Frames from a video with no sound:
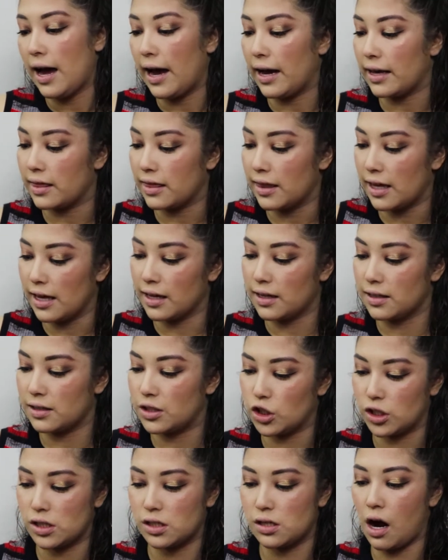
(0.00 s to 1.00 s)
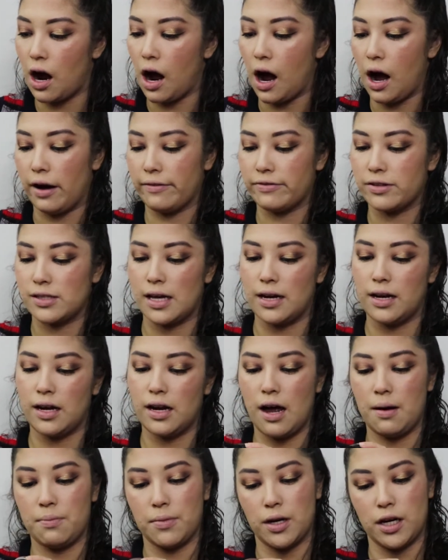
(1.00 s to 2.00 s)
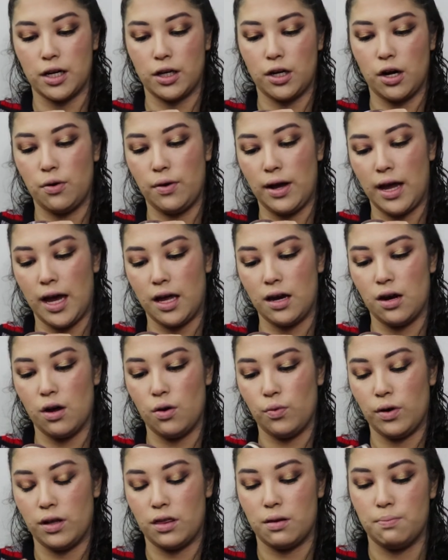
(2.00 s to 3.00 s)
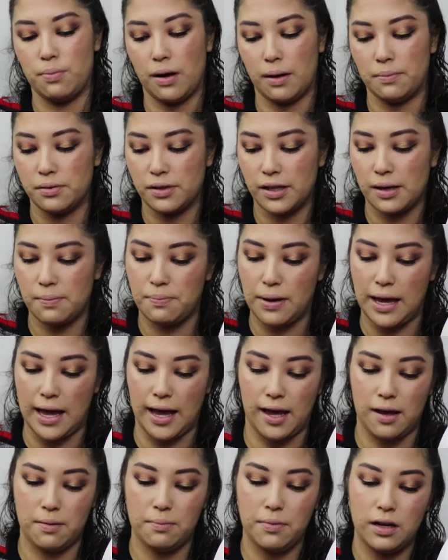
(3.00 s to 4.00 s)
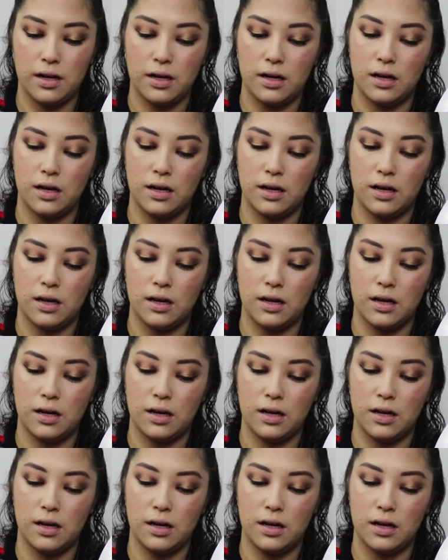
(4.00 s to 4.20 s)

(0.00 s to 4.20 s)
I think just to offset it, I'm going to go in with Bubbly Babe,